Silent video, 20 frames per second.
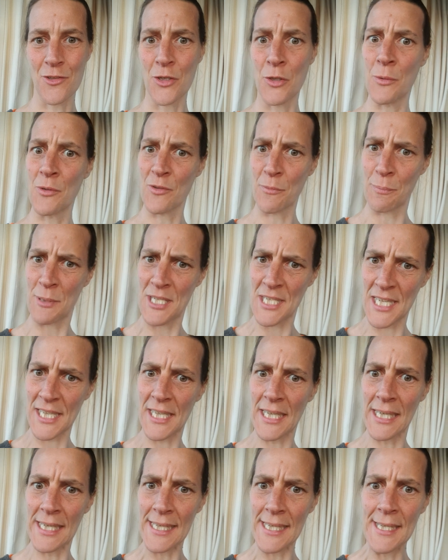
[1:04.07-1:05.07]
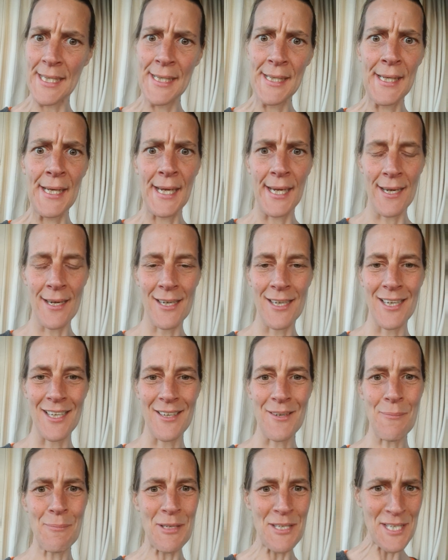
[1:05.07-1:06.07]
who was particularly
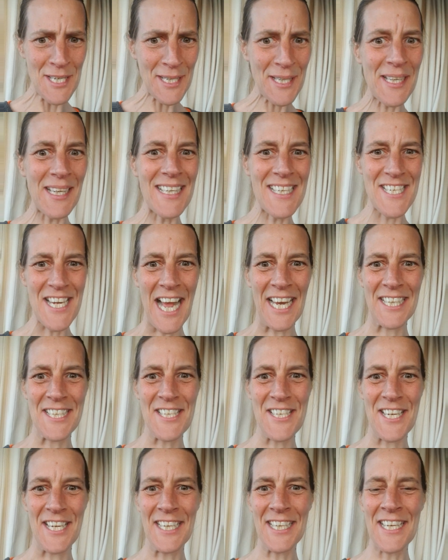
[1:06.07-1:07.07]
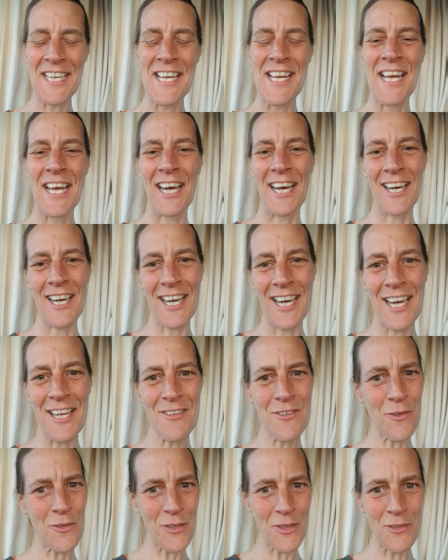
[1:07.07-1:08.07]
challenging,
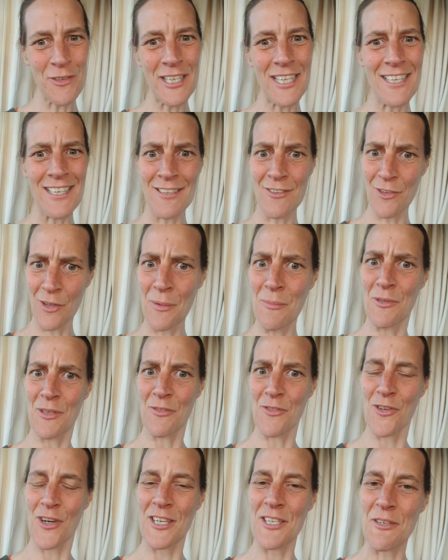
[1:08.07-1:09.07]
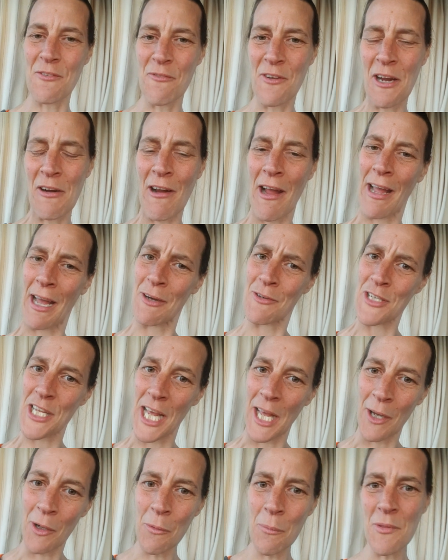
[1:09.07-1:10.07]
not only in terms of trying to figure out how to
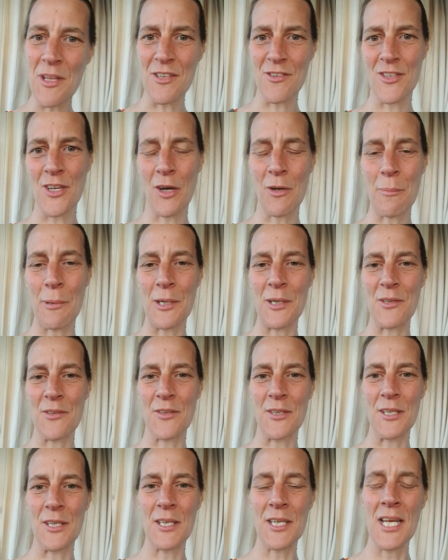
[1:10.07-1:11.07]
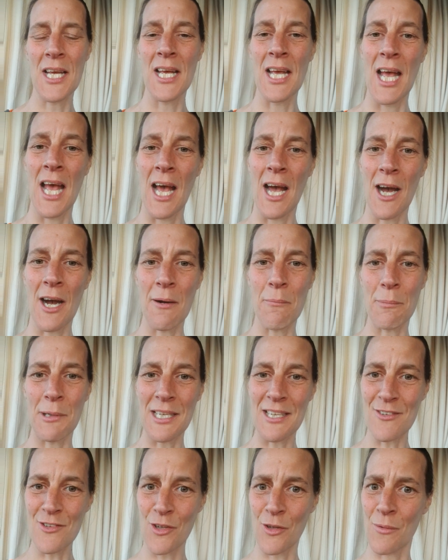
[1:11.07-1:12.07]
help this young person, but
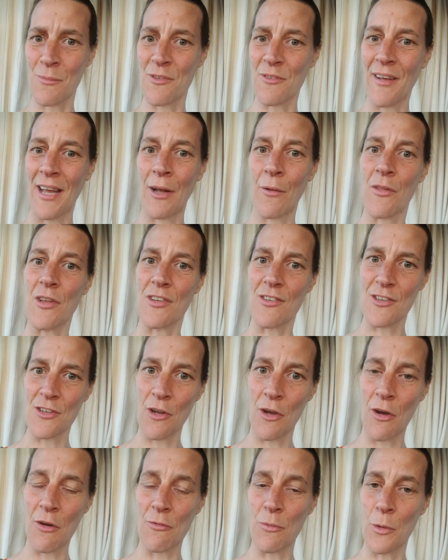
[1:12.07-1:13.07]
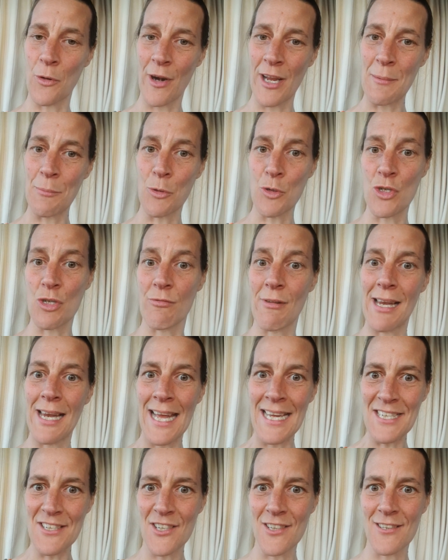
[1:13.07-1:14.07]
in terms of how the staff were able to
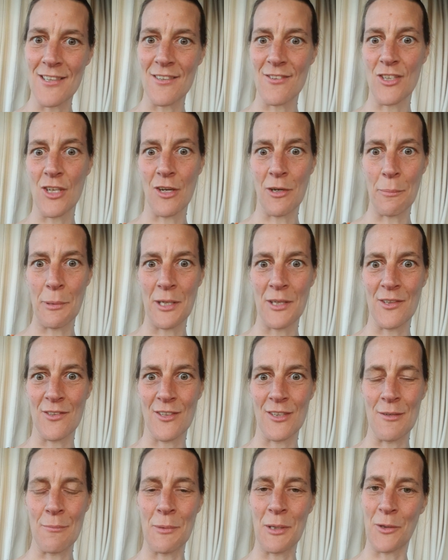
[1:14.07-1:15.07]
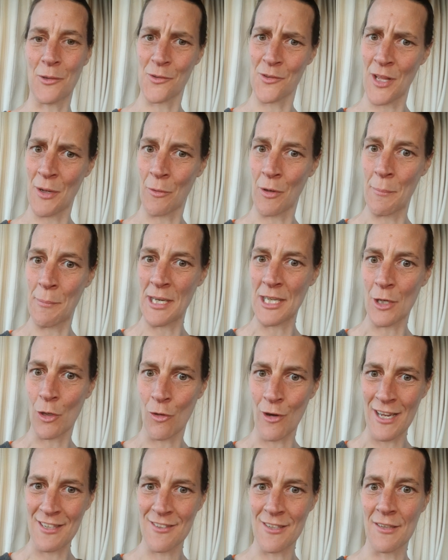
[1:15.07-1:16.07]
relate to this young person because they were a bit
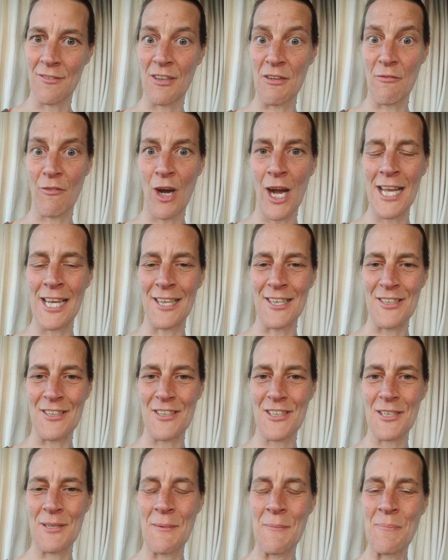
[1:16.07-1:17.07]
aggressive and violent.